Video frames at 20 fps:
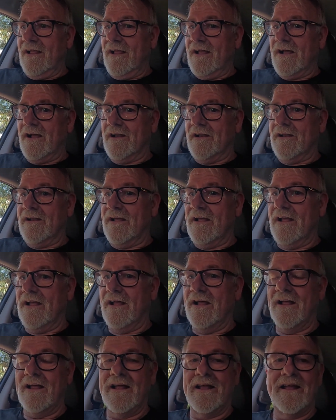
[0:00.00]
and
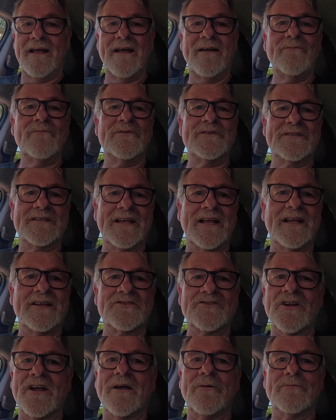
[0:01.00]
it was extra.